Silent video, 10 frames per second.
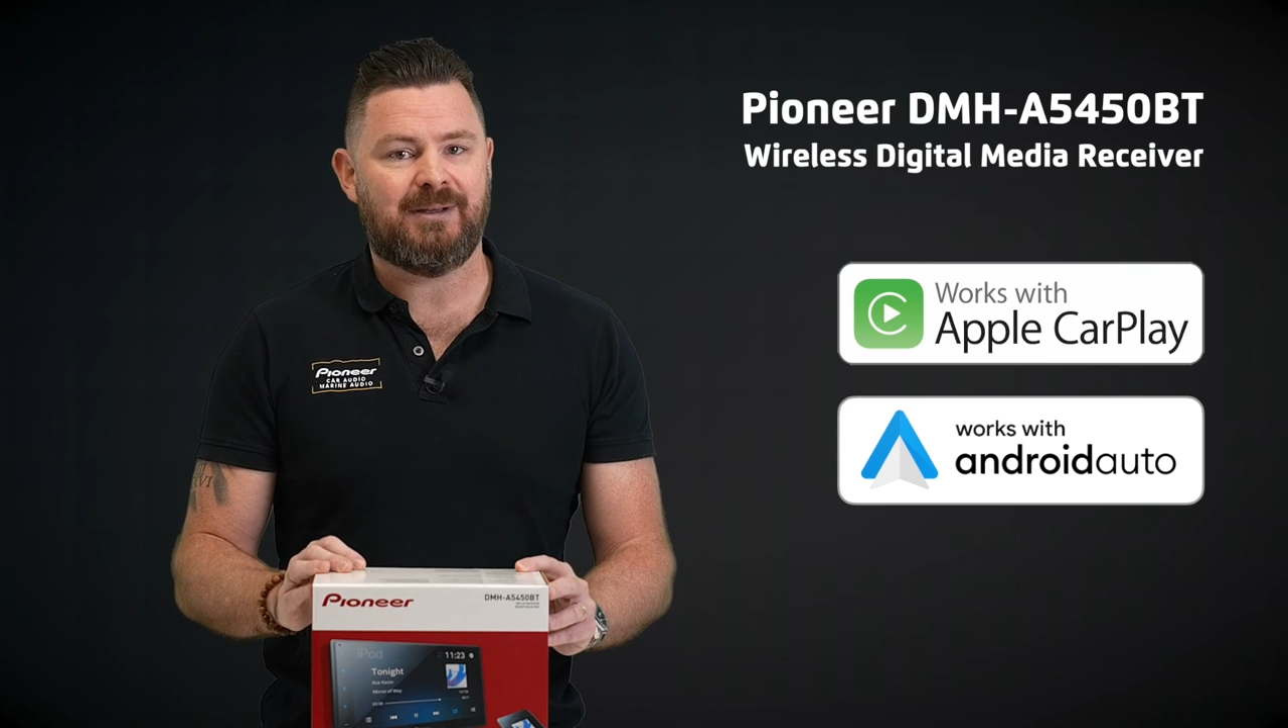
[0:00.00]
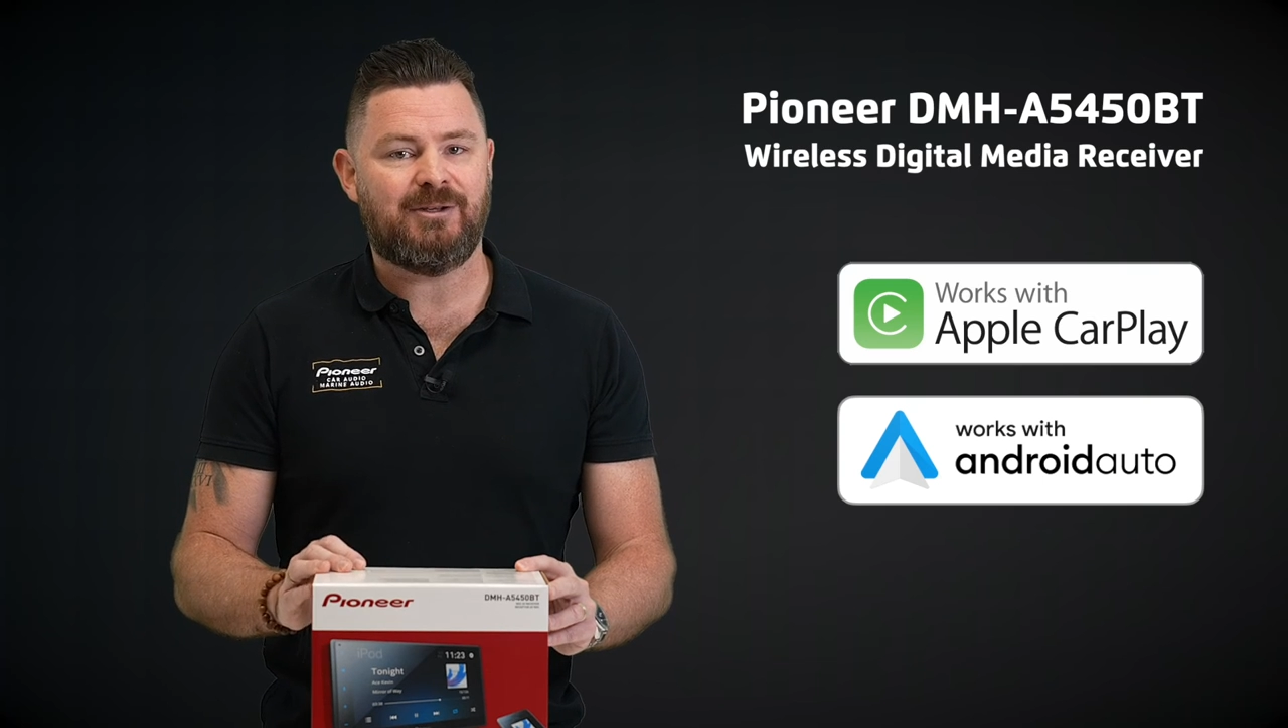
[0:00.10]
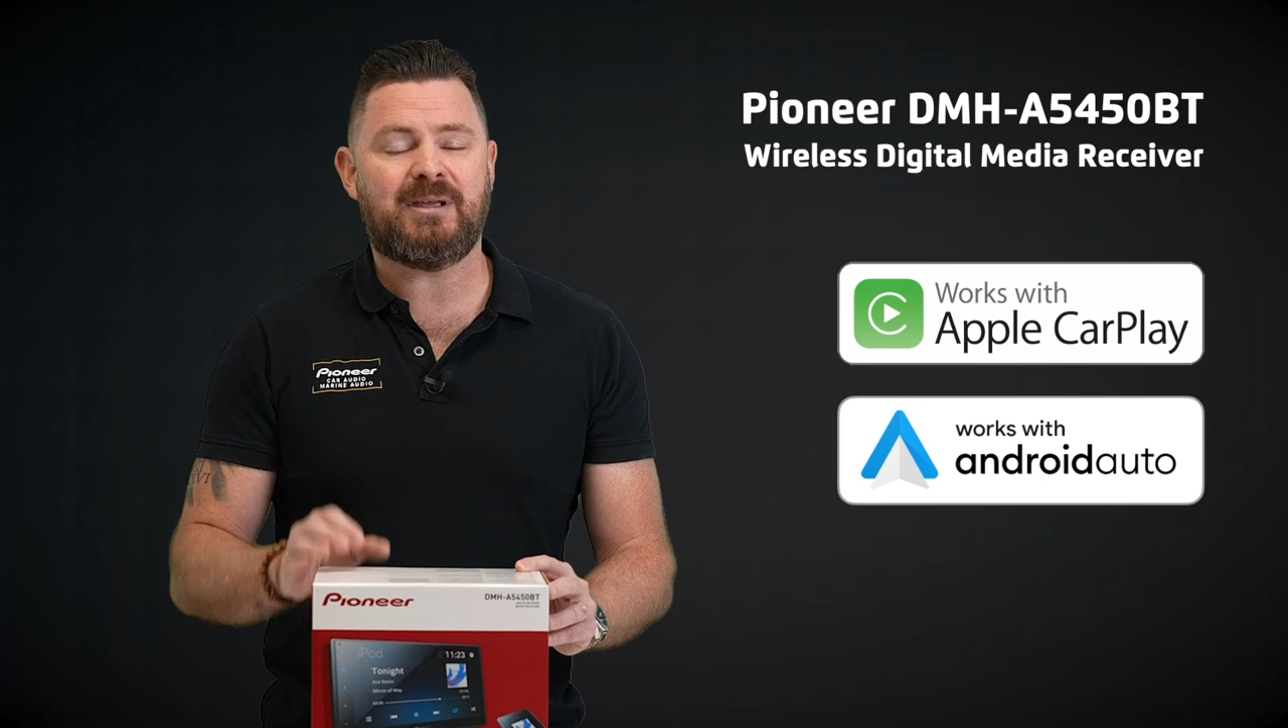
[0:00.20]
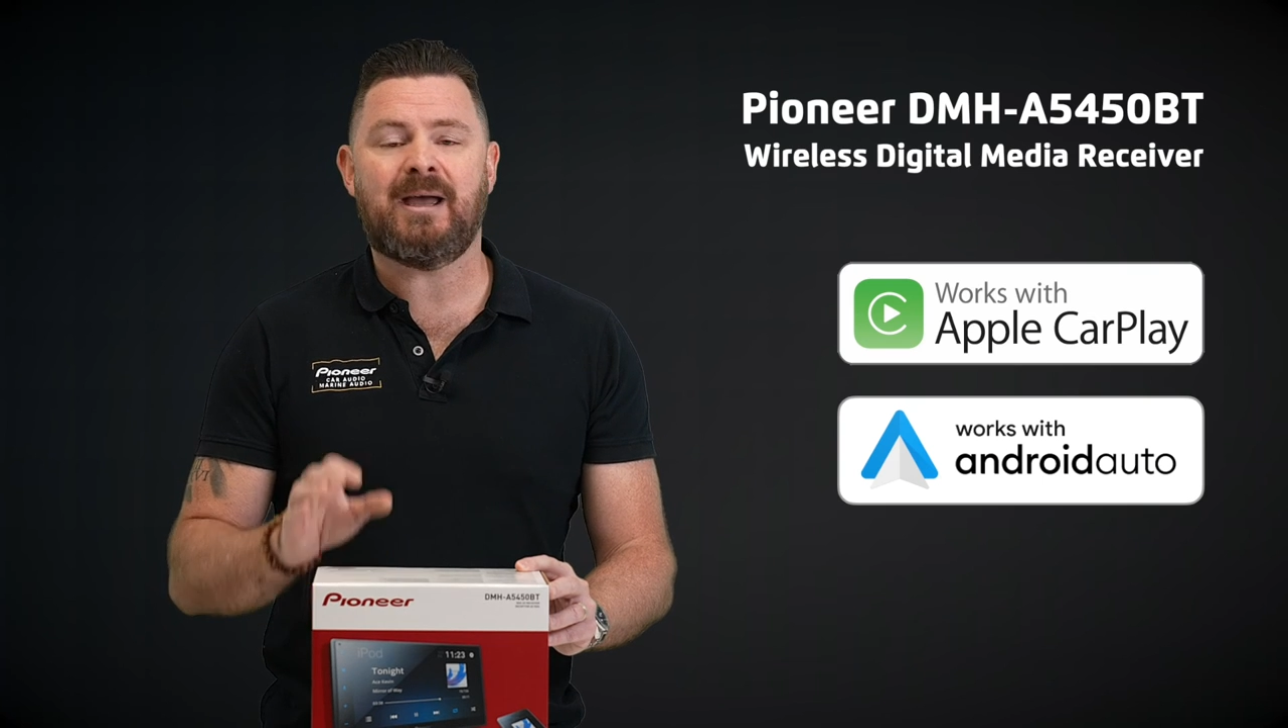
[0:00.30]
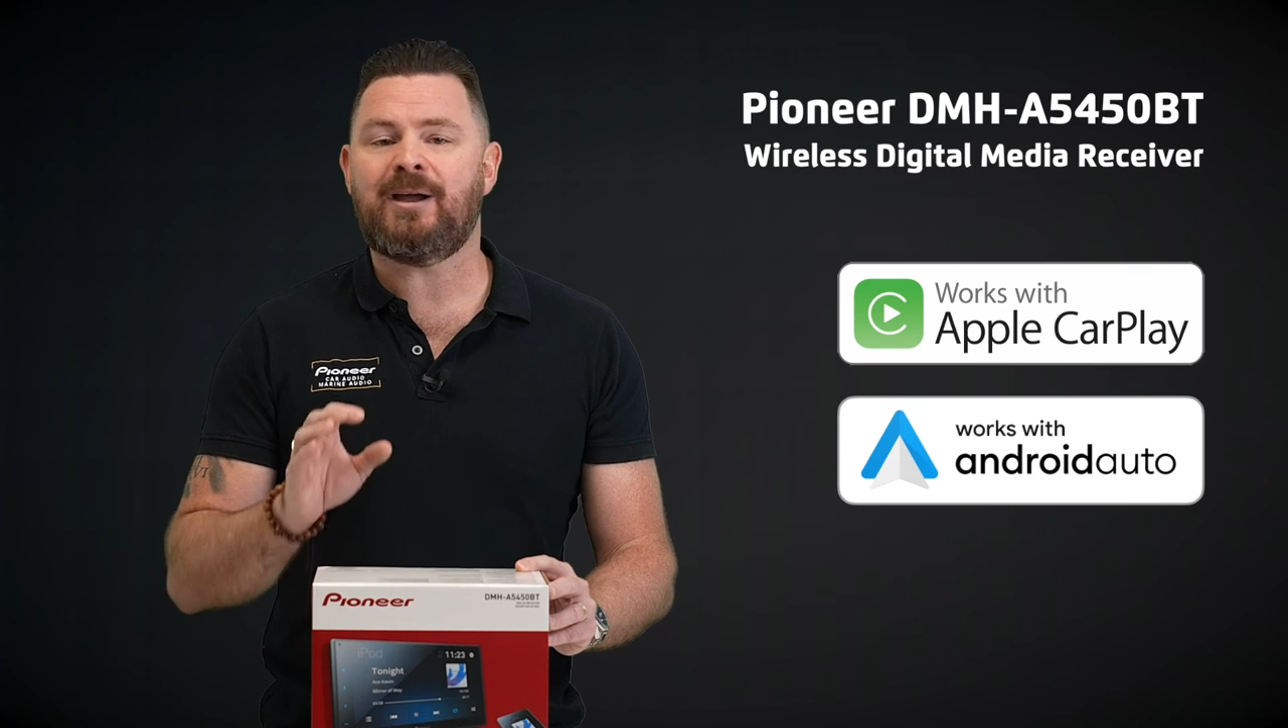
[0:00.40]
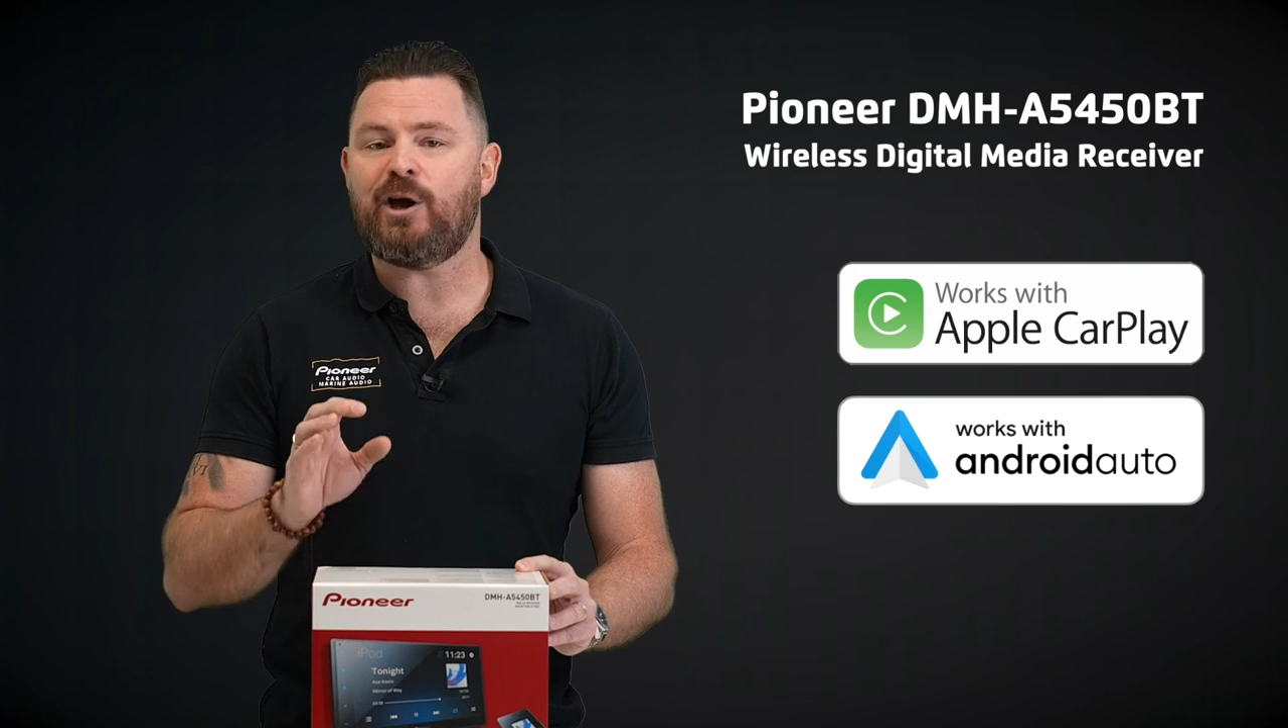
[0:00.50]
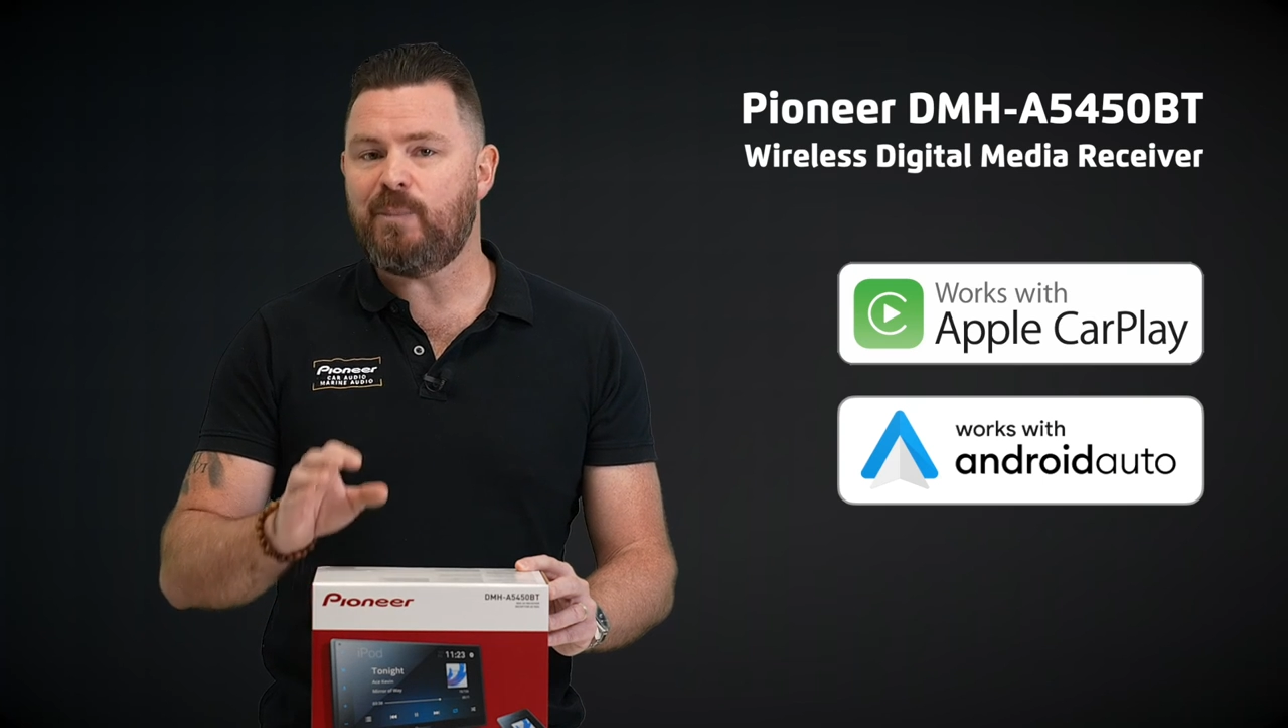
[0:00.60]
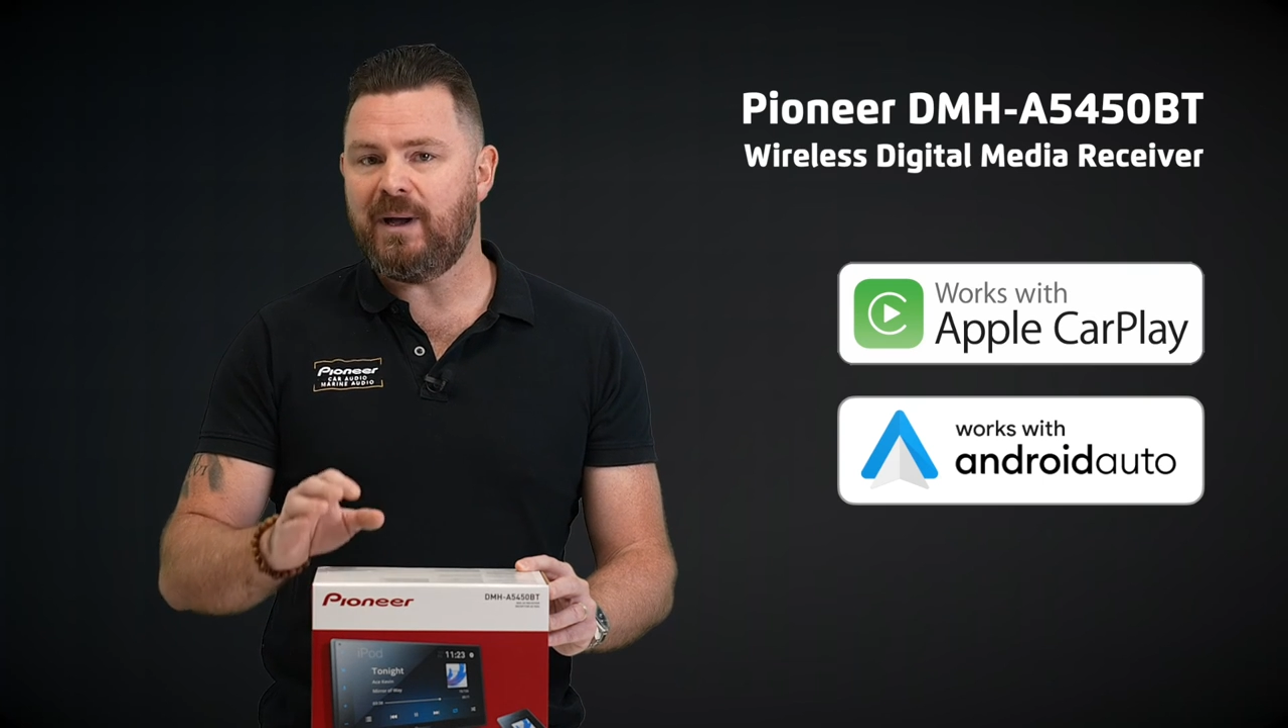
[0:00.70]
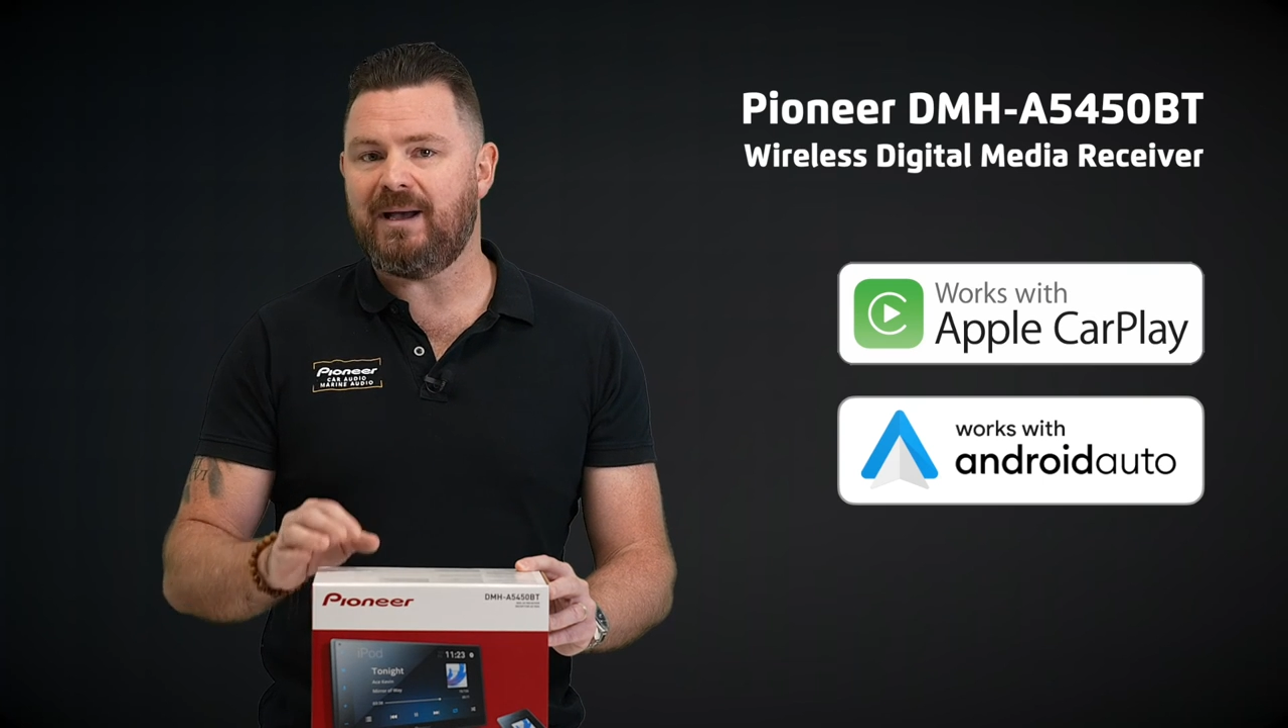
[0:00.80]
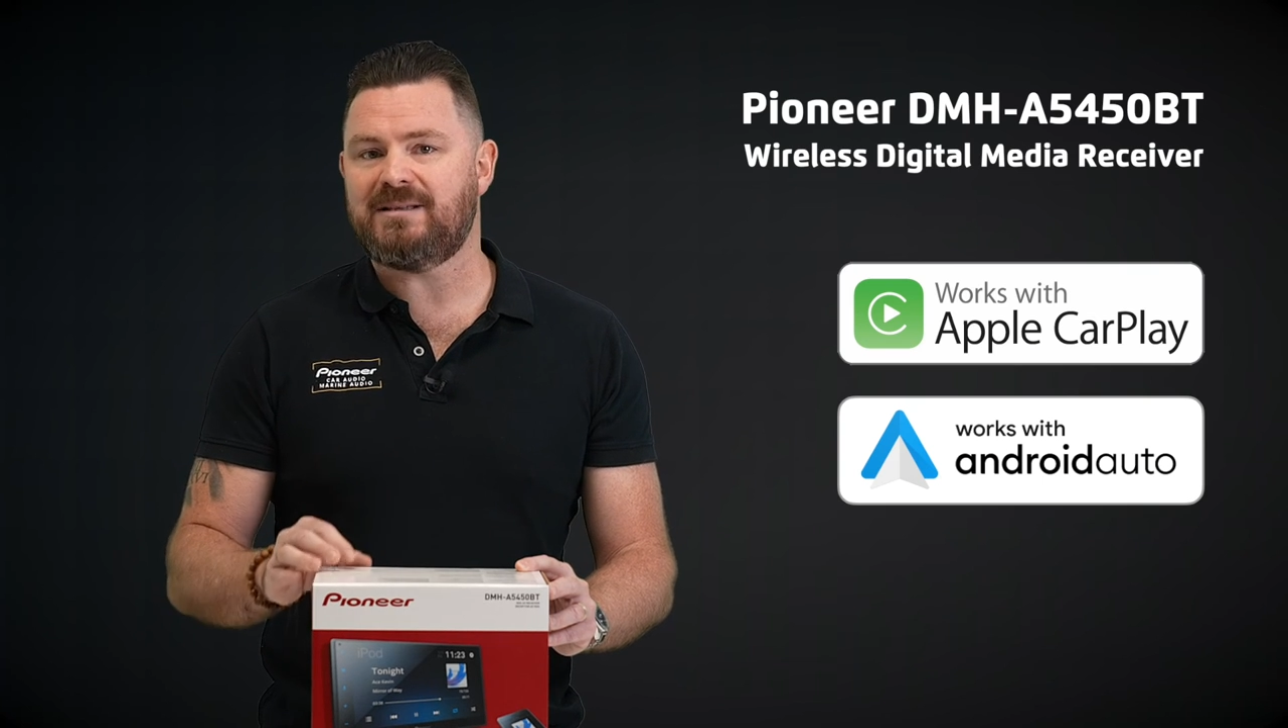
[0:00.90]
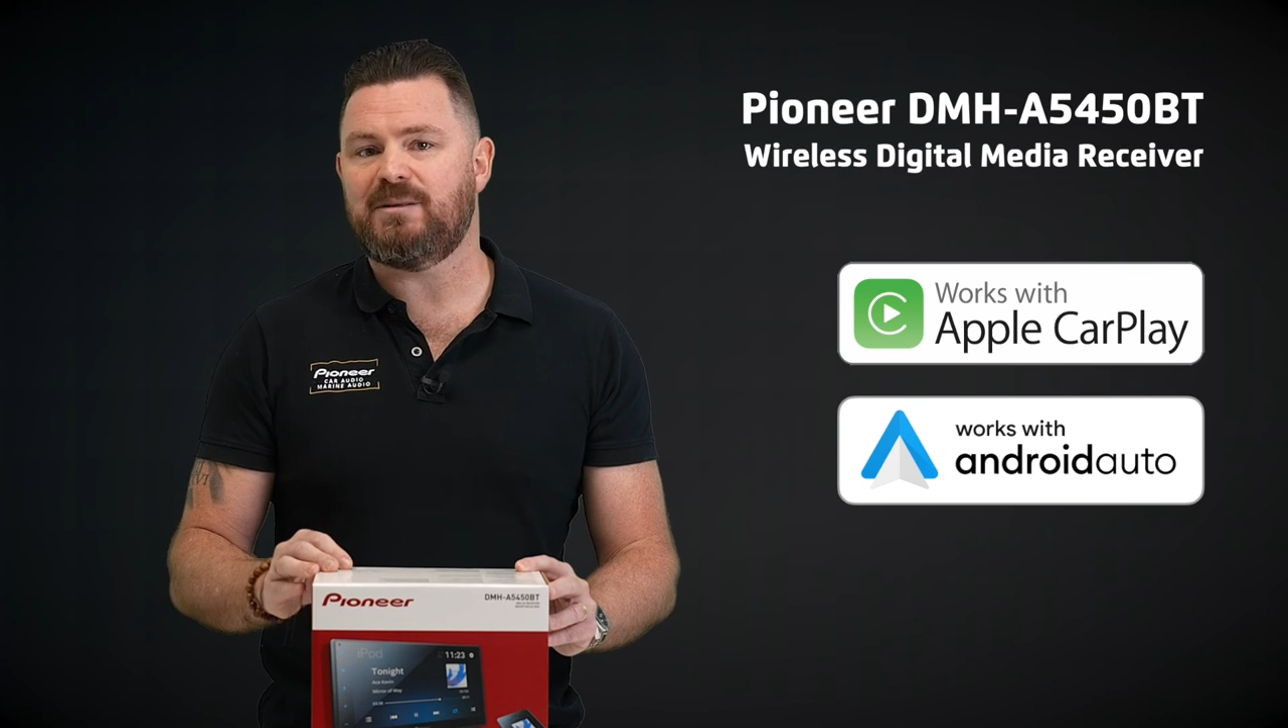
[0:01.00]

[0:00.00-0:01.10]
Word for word: you can't go past